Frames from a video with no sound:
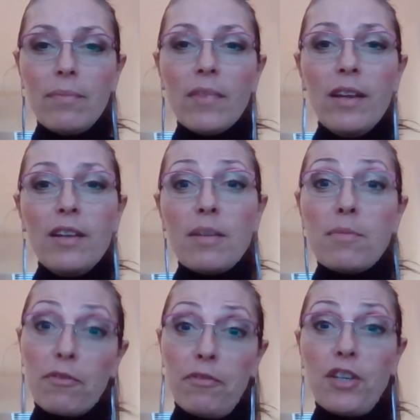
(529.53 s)
in
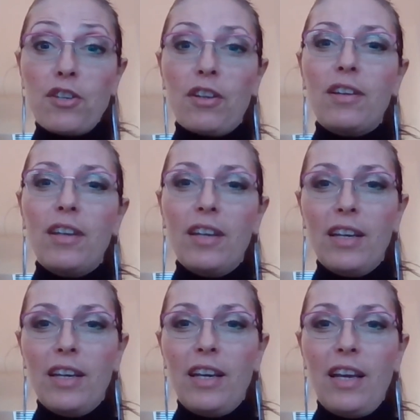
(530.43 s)
terms of vision,
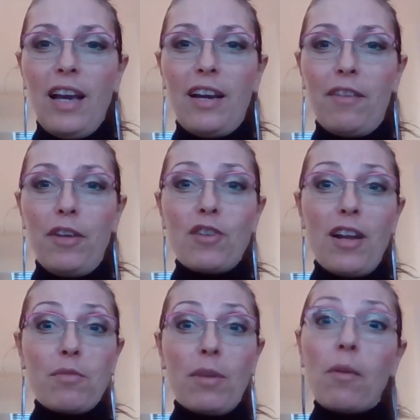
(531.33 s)
I
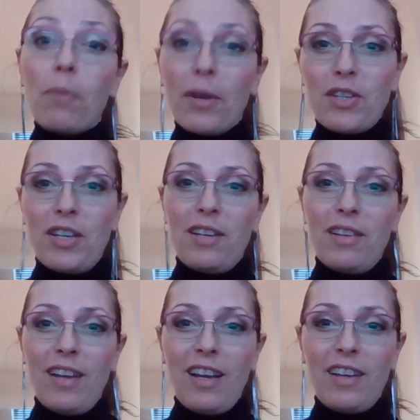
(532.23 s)
visualized what I wanted
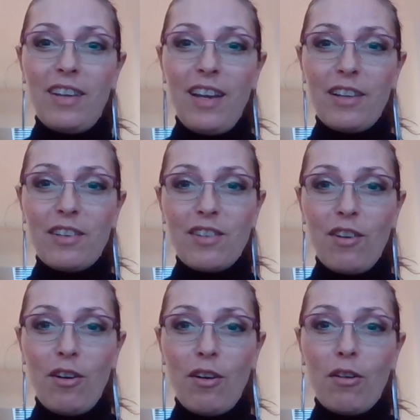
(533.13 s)
at the end
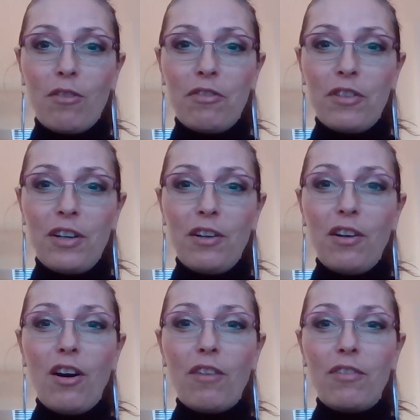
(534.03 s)
of
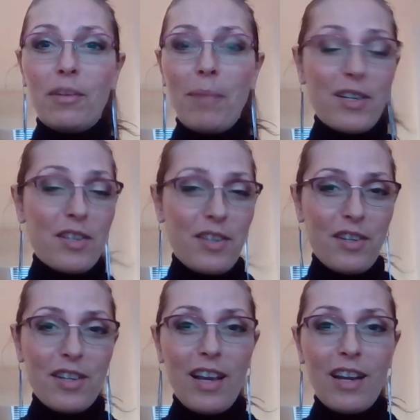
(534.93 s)
the
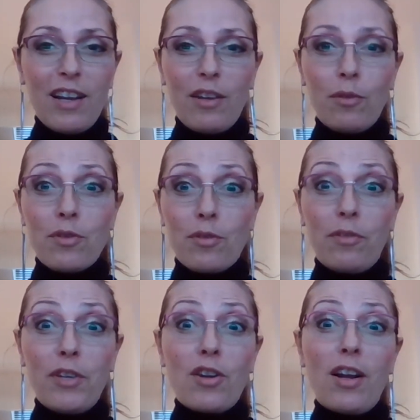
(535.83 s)
master's. And I also
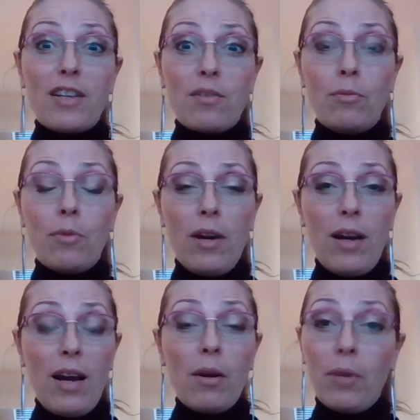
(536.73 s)
visualized
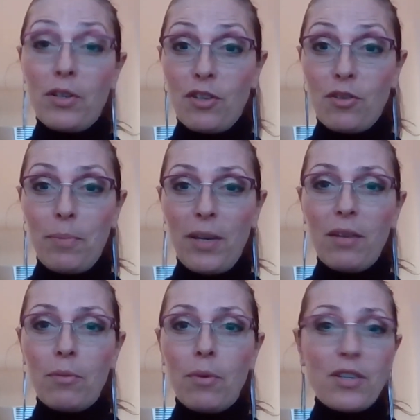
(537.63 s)
how I wanted to be,
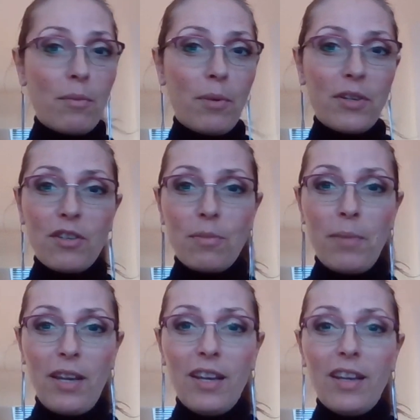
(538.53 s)
what I wanted to
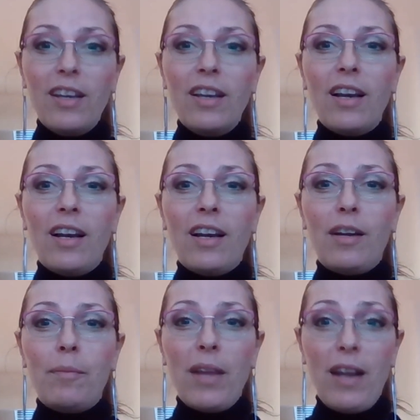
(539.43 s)
be,
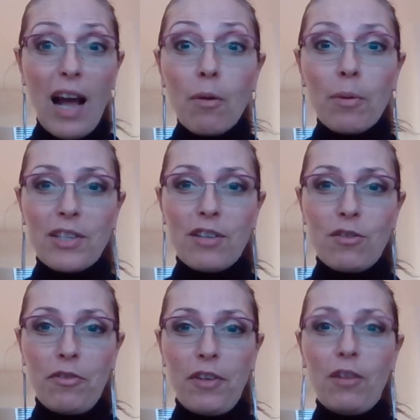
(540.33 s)
and how I wanted to
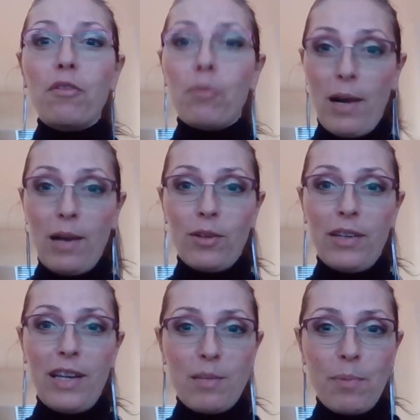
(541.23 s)
feel throughout
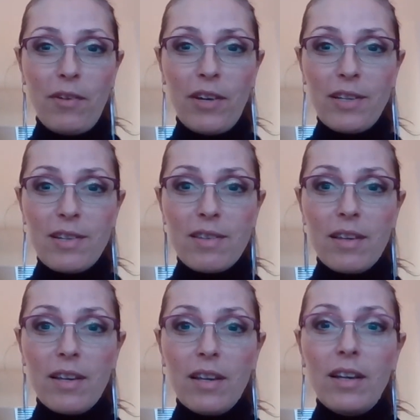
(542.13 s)
the experience.
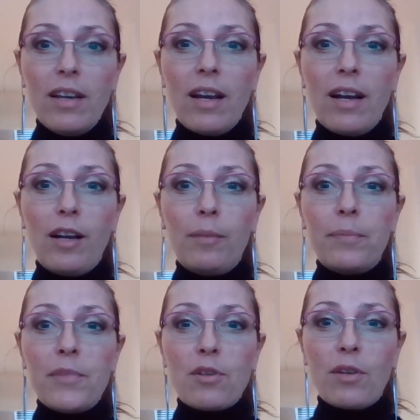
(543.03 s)
So